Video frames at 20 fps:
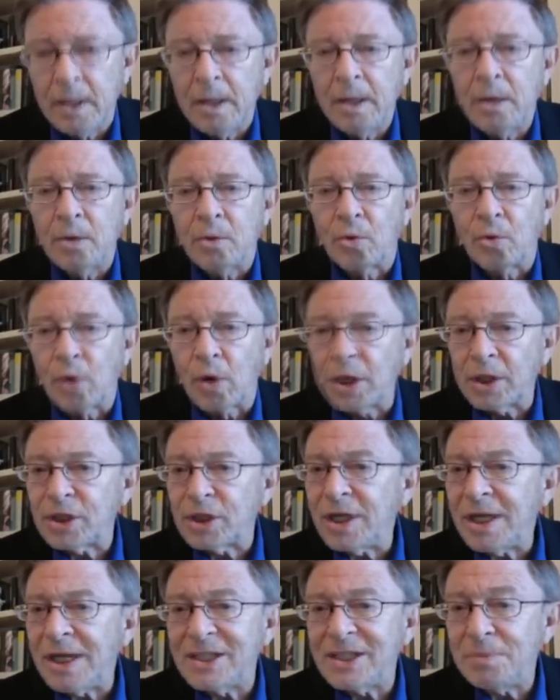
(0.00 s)

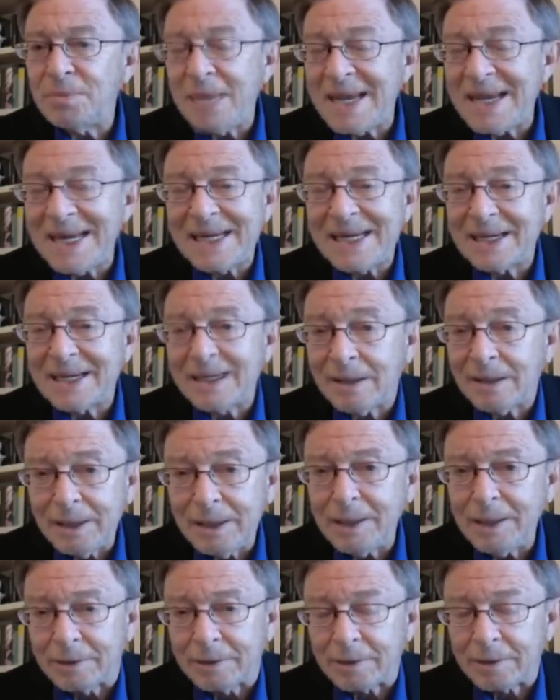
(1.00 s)
Russia has made it
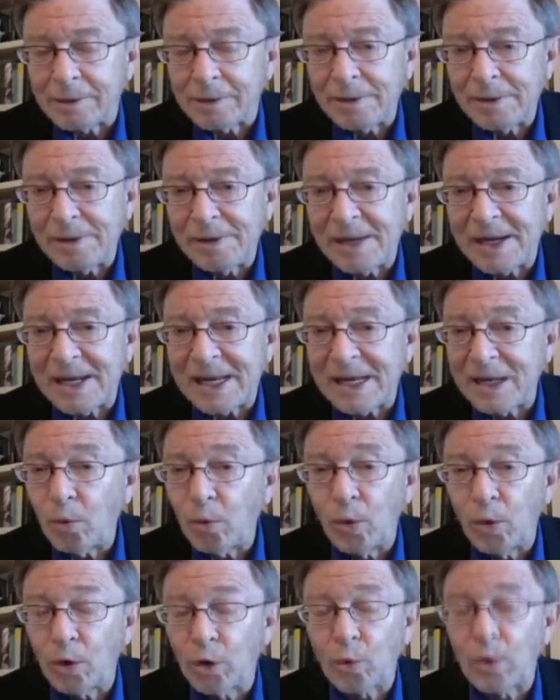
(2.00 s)
clear that it
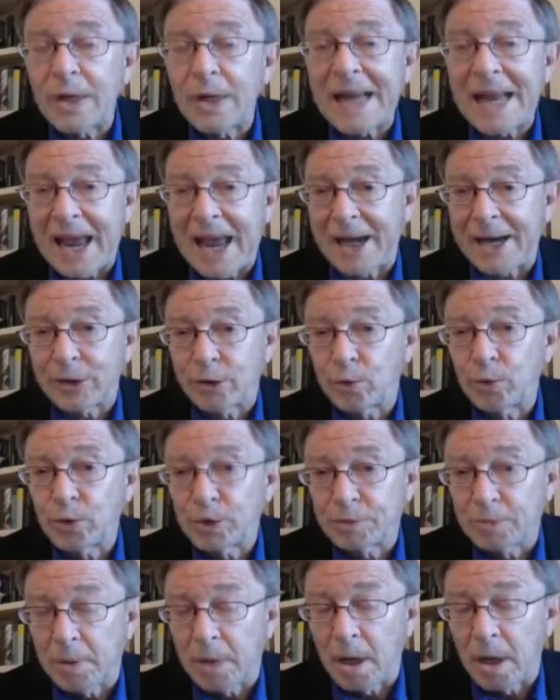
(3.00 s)
will react,
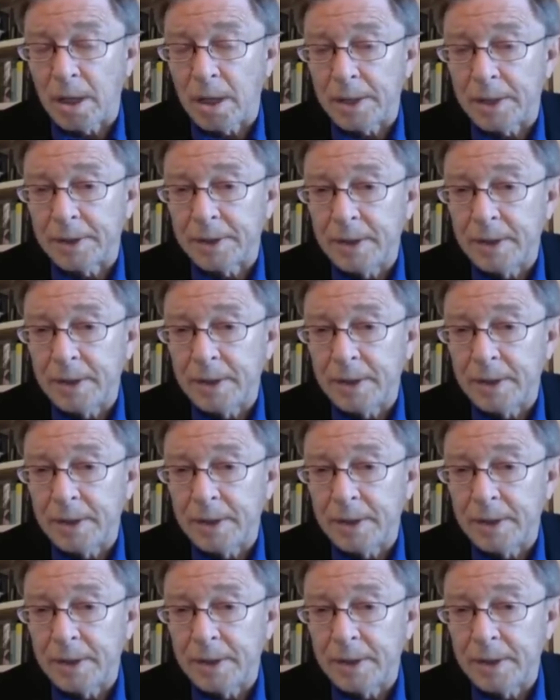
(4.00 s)
respond.